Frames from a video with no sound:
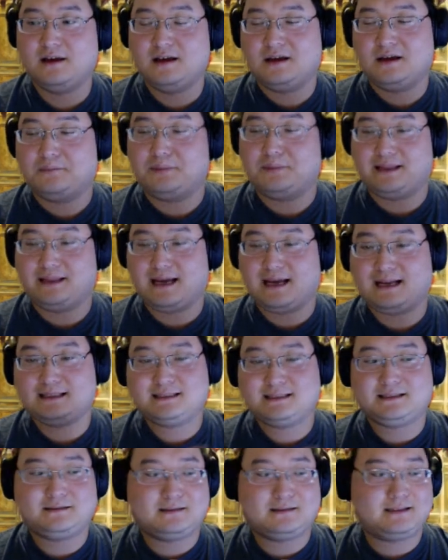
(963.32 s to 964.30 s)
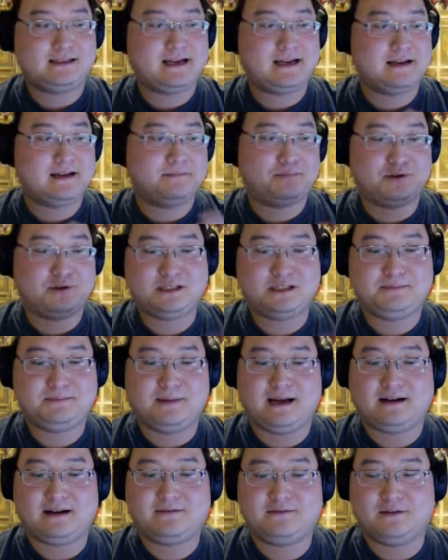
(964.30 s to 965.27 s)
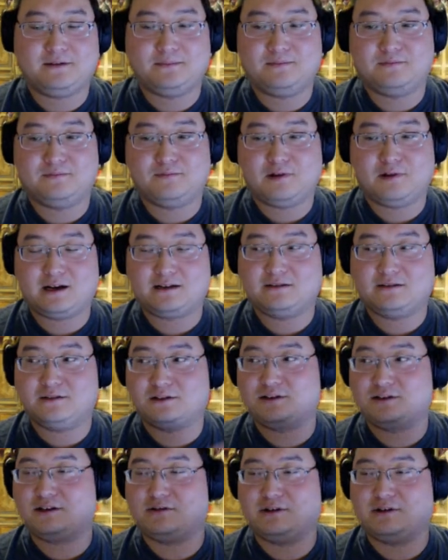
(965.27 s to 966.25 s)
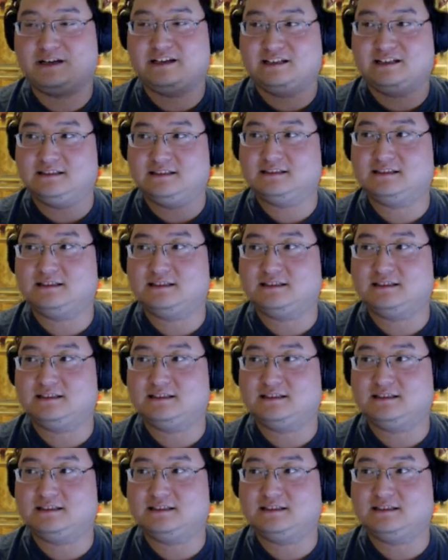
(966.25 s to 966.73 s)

But that's getting pushback from regular Koreans.